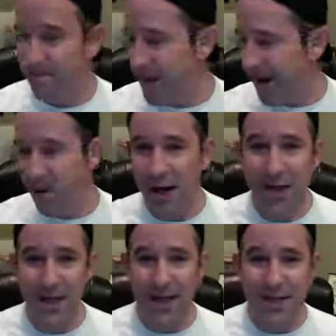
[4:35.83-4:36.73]
I know I
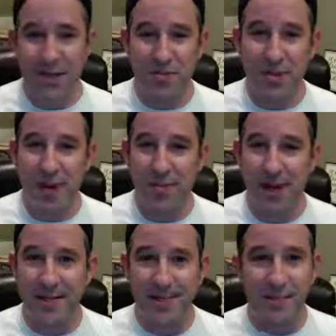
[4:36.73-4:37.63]
look like I just rolled out of
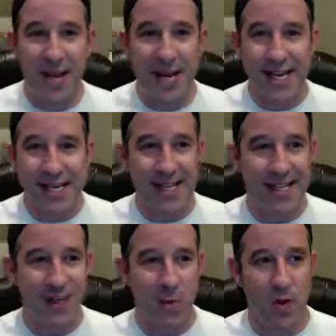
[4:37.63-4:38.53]
bed, and I did,
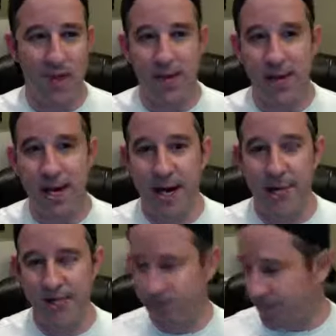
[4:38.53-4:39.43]
because I wanted to be
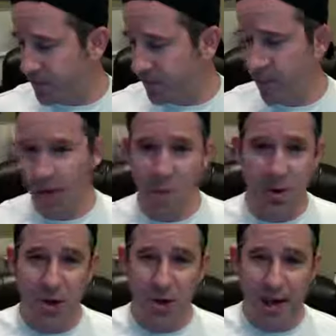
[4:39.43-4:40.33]
here
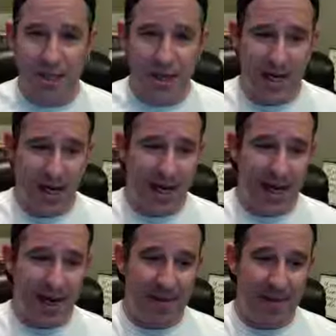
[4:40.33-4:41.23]
with you guys.
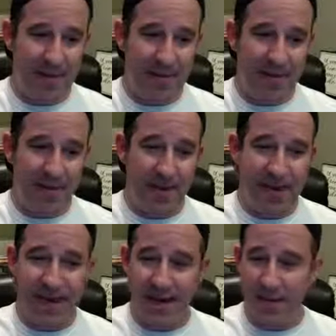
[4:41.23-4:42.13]
I got my favorite
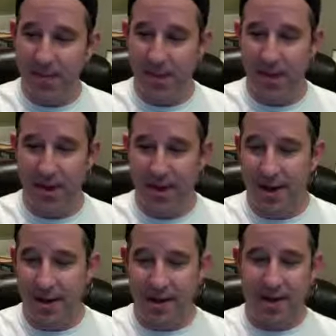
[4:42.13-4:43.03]
Mickey cup
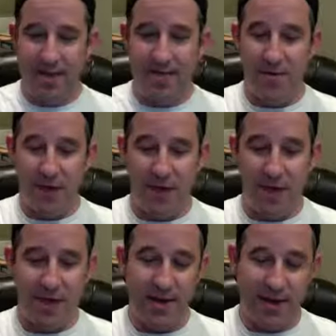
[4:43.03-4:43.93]
for all you
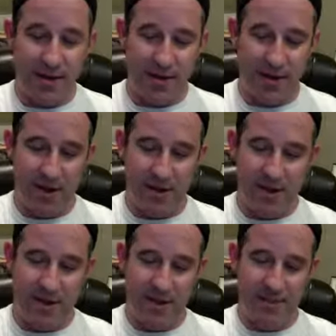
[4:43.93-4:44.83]
Disney fans out there. It's
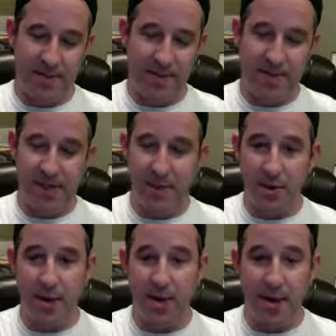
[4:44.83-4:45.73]
got something sticking to
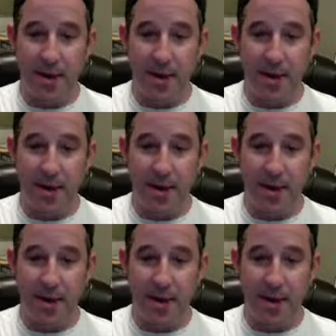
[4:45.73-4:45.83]
it here.